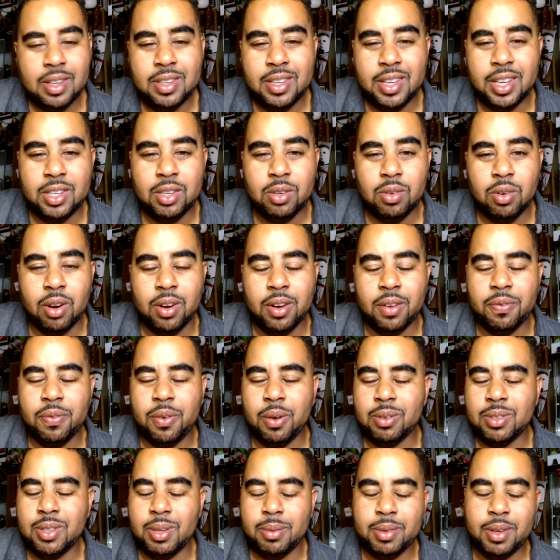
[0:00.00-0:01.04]
Yeah, you heard it,
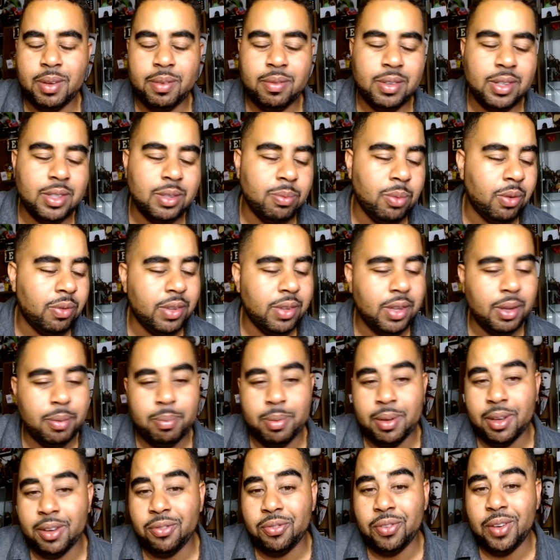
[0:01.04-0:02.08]
folks. I'm giving this movie a
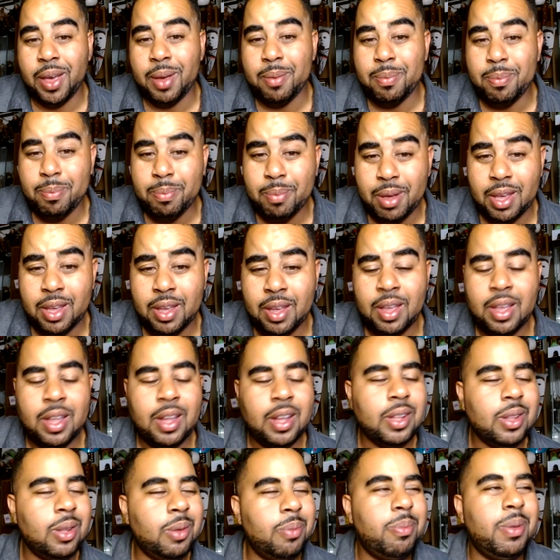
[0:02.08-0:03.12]
big fat meh.
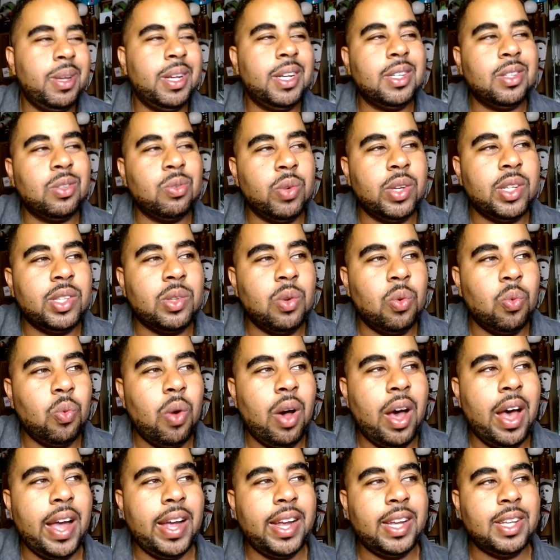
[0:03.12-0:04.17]
The biggest reason
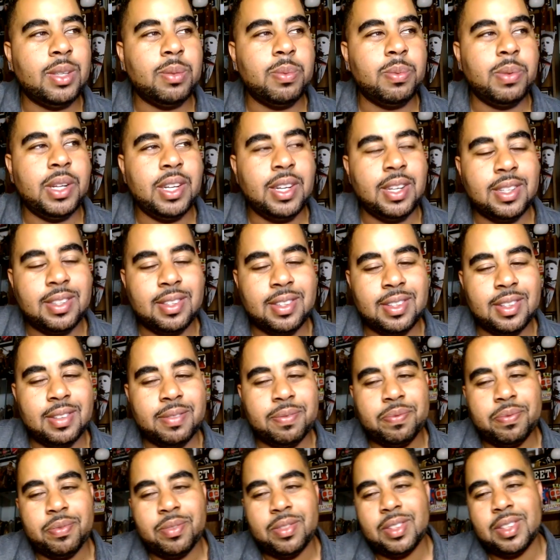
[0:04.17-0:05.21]
why is because,
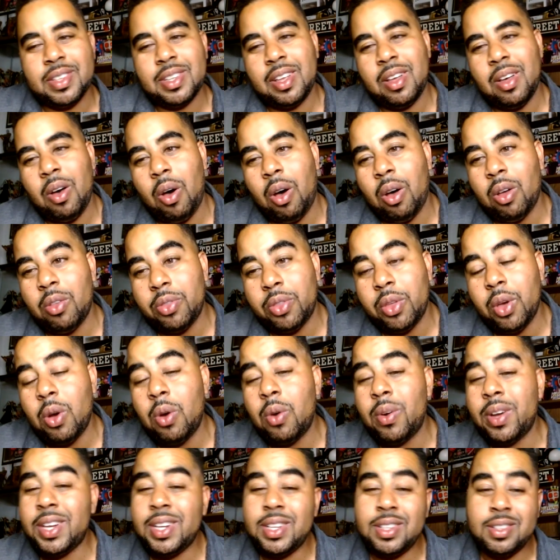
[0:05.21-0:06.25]

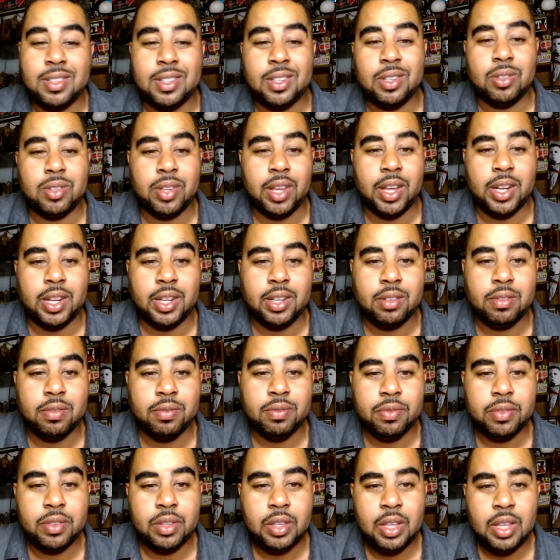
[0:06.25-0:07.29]
although it is entertaining,
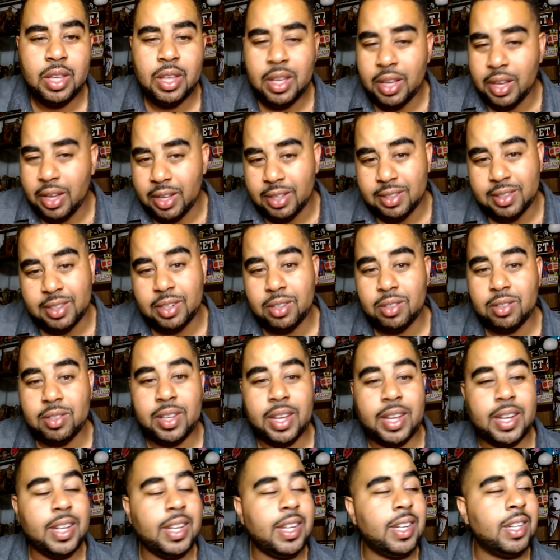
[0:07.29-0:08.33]
it's
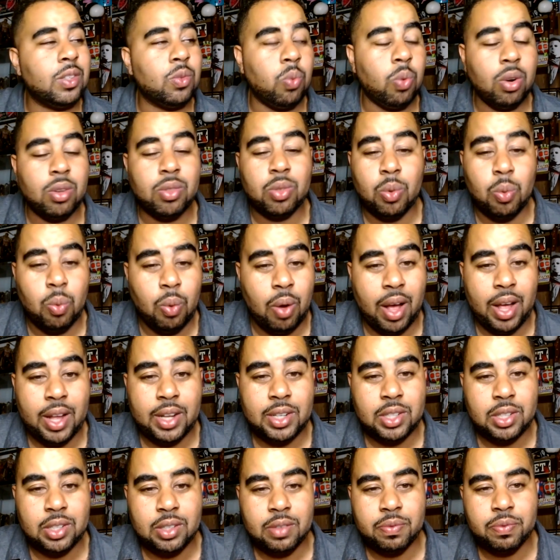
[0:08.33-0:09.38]
entertaining and it's worth the
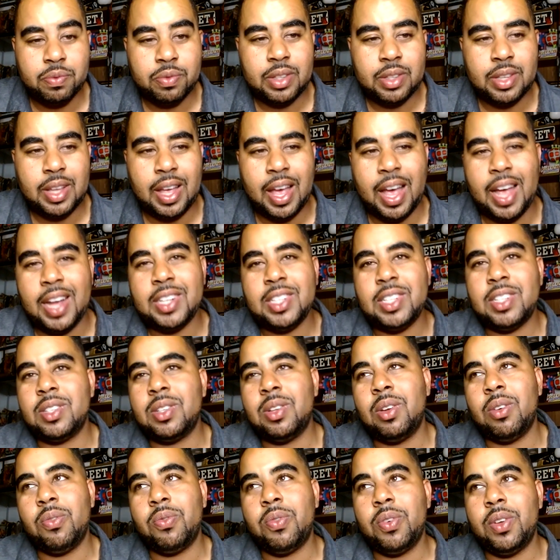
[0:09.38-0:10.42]
watch, I just
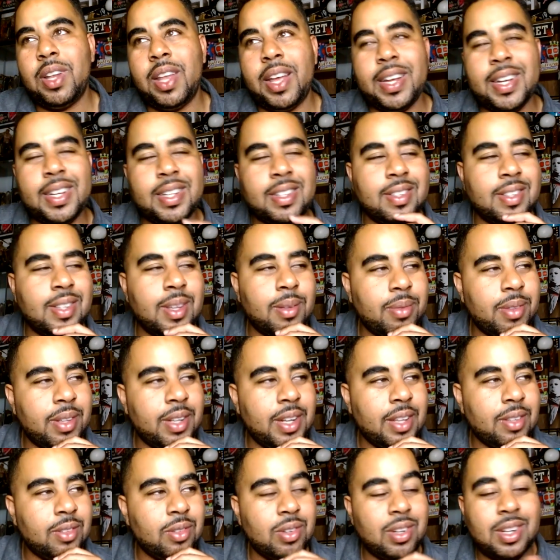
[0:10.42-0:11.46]
don't feel like it's something
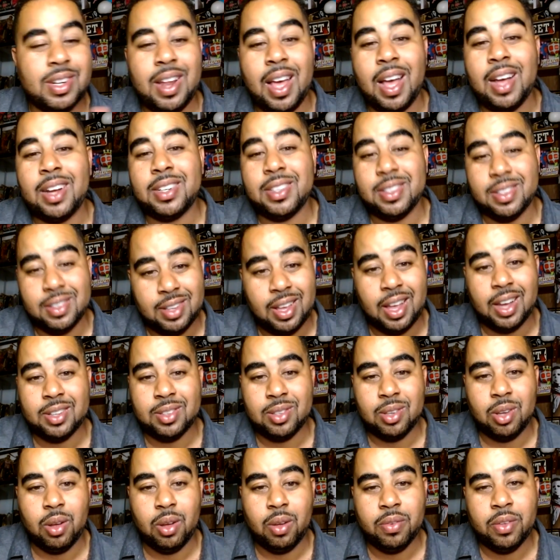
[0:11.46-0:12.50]
that's going to knock your
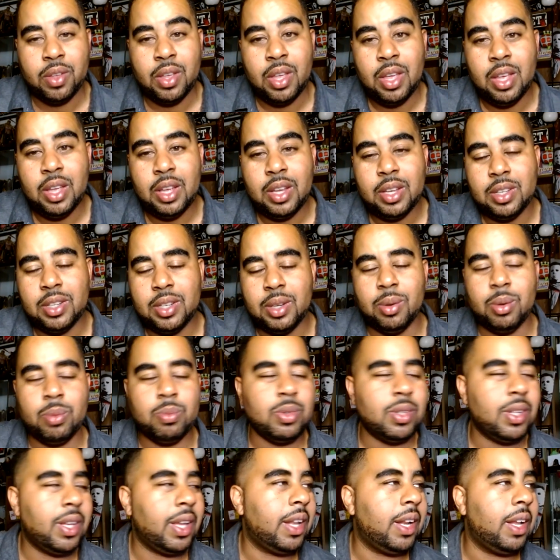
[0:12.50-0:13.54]
socks off. You get what I'm
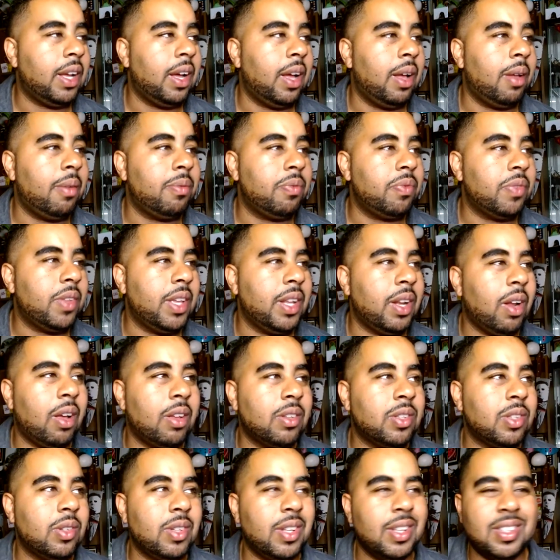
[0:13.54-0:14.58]
saying? It
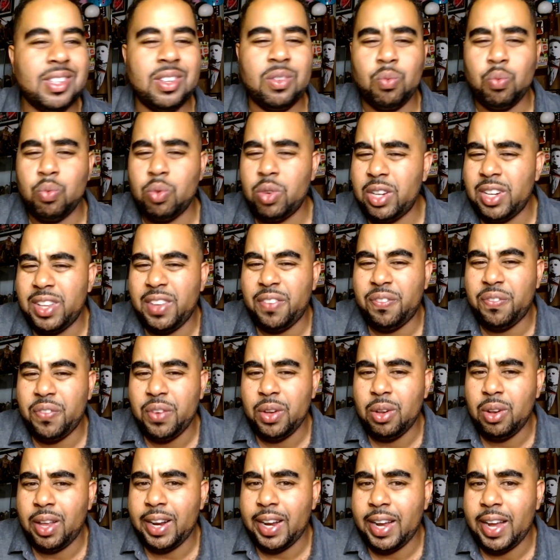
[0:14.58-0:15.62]
also doesn't really
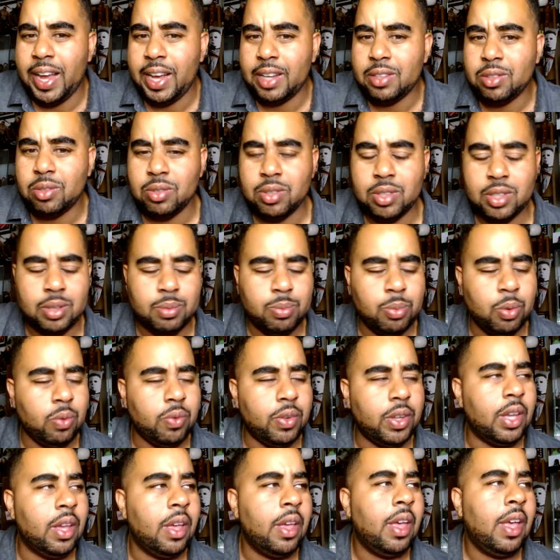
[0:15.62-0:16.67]
feel like an Exorcist
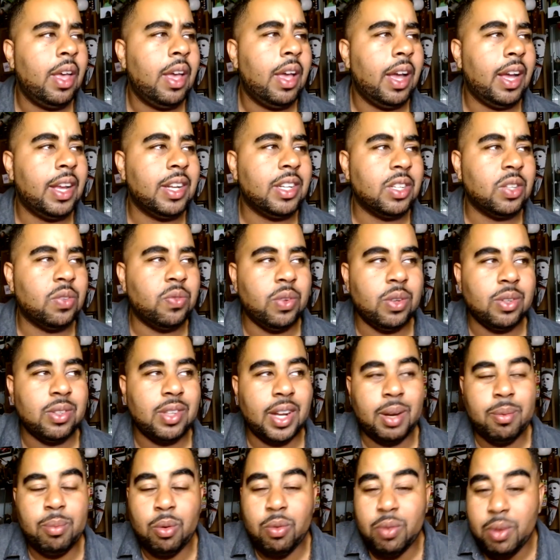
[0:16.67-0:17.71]
movie. It just feels
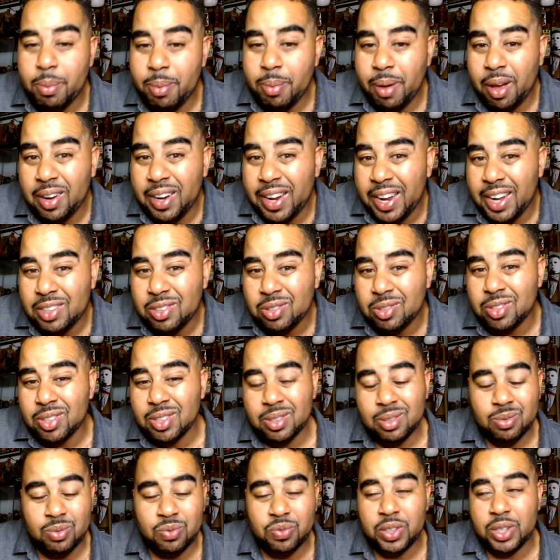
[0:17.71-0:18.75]
like a movie about
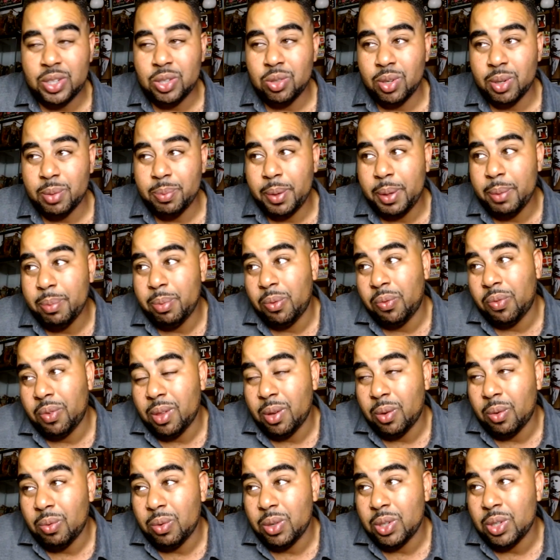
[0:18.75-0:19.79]
exorcism featuring people from
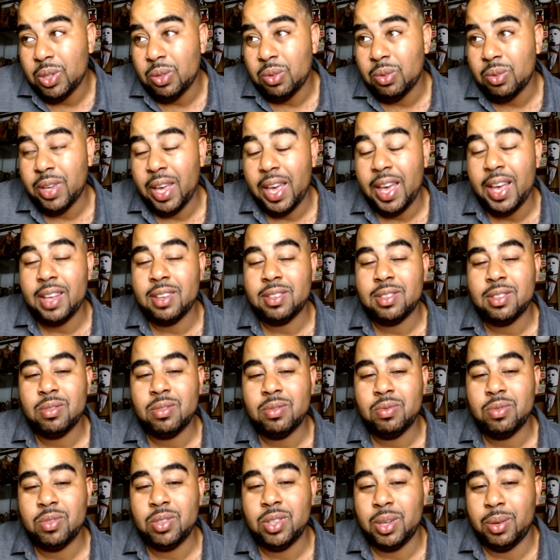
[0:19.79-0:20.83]
the original cast.
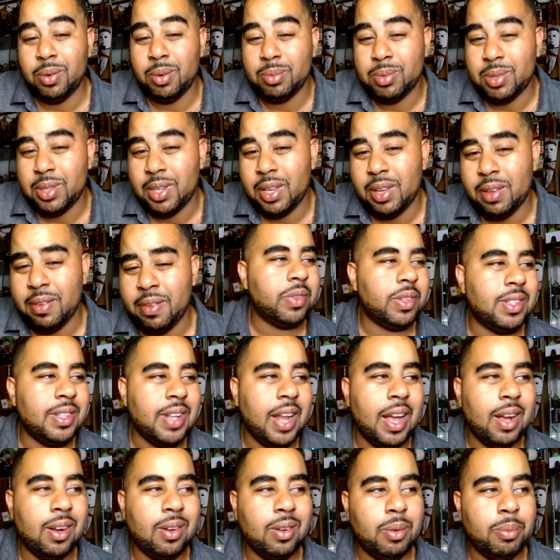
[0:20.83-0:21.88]
You know what I'm saying? It's
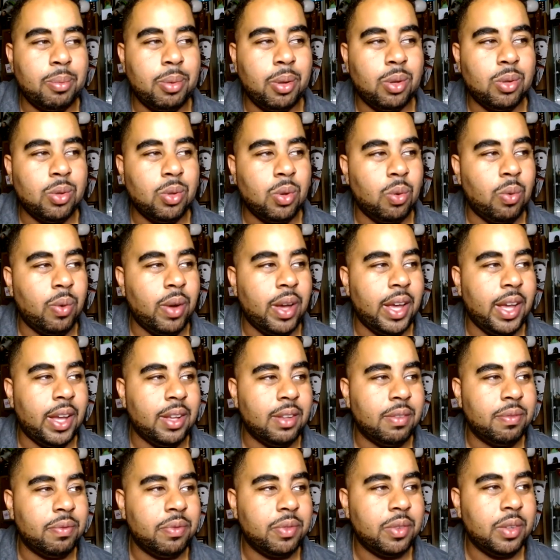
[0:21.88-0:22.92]
not going to blow you
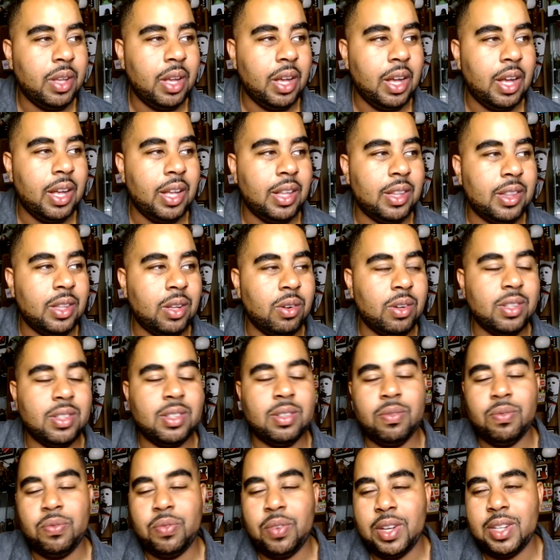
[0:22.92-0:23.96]
away. There is
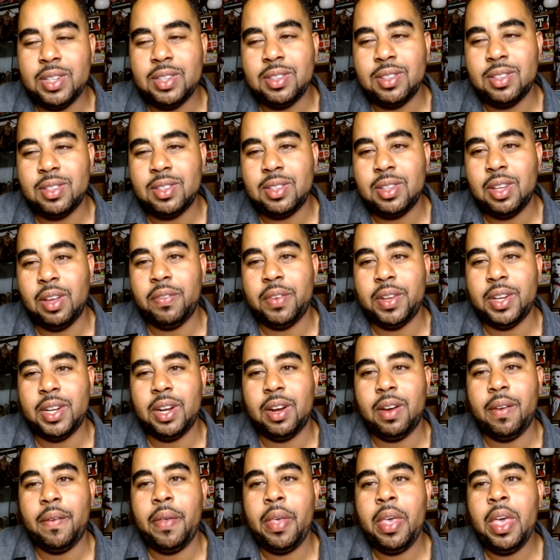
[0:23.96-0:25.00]
some fun stuff in
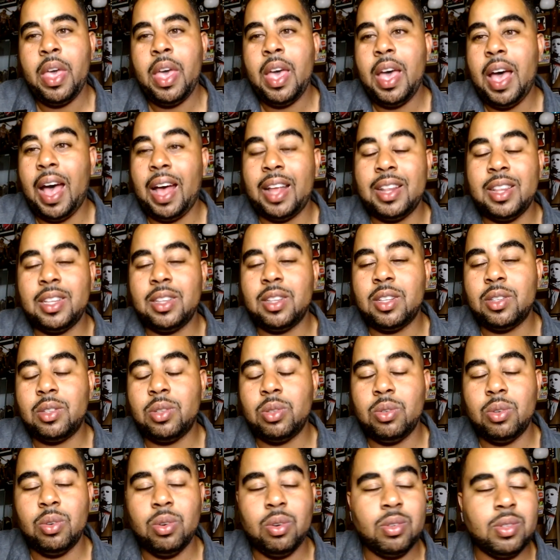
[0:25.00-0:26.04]
there. I think the
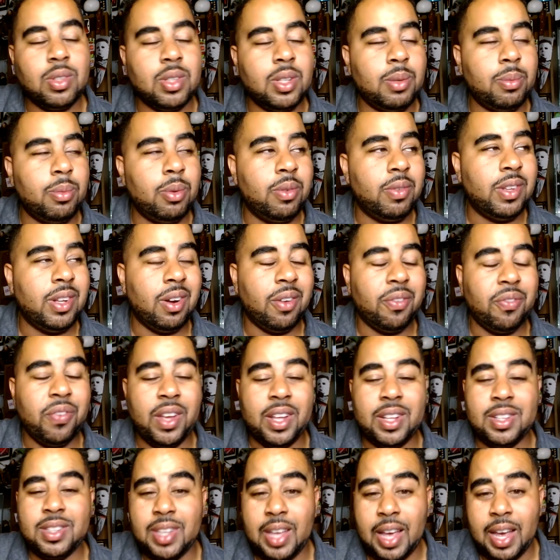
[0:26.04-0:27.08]
two girls in the movie are
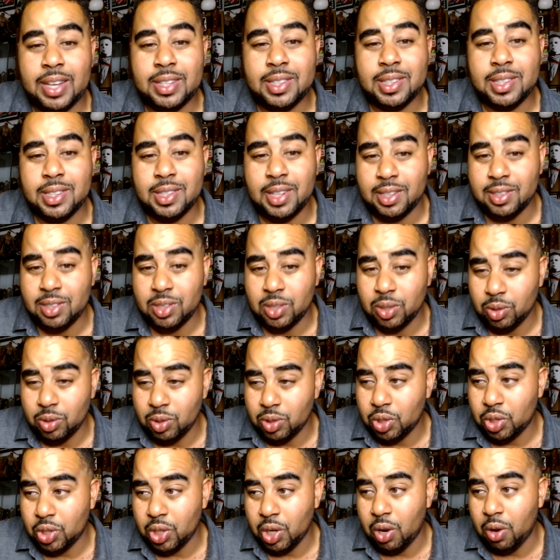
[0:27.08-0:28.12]
fantastic. They steal
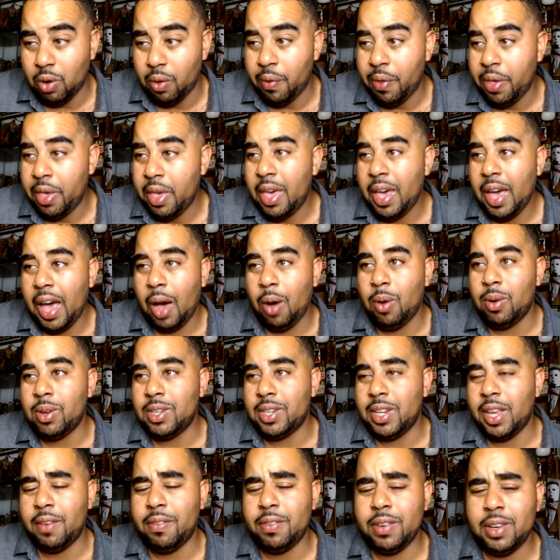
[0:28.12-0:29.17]
the show. I
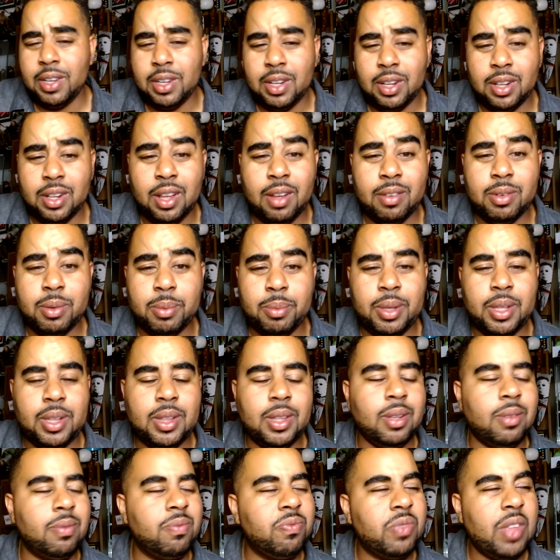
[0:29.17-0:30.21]
would definitely love to meet
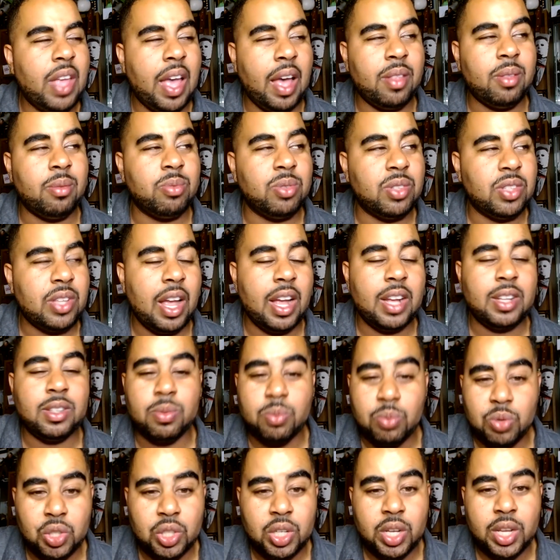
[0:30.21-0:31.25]
them, have them sign
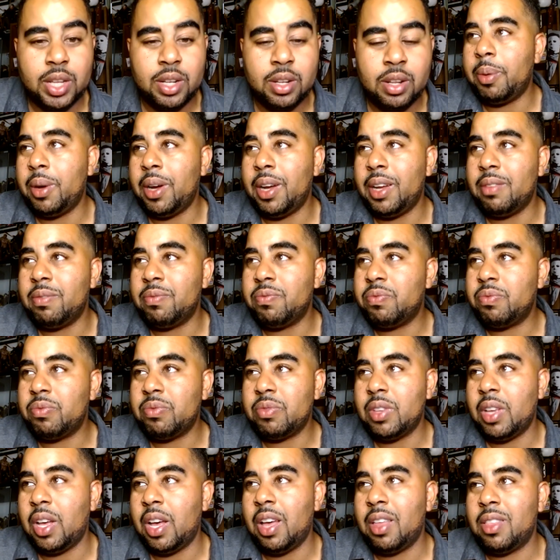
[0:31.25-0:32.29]
some shit. But
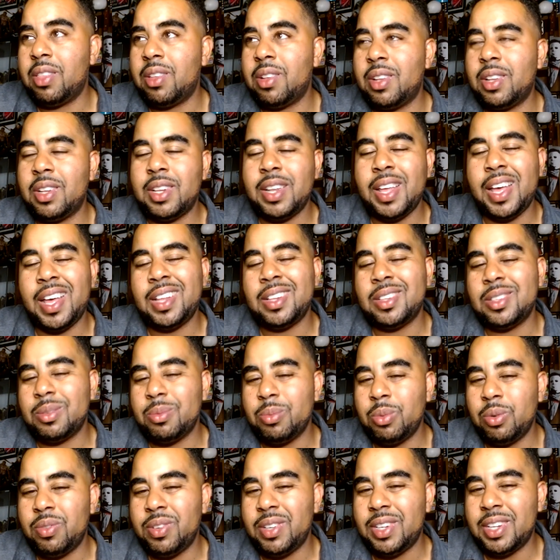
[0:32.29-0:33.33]
other than that, this
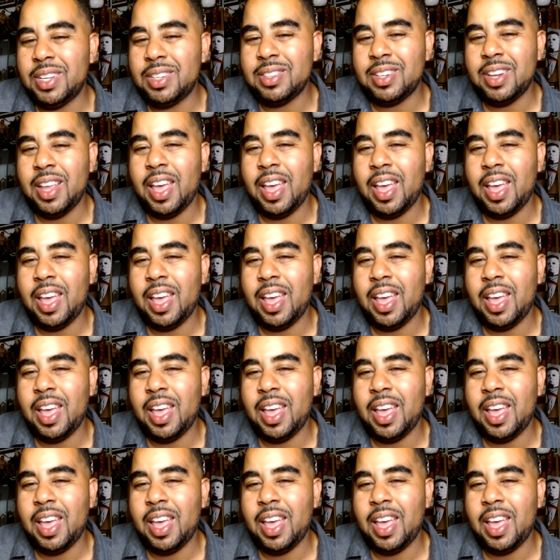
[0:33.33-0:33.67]
movie doesn't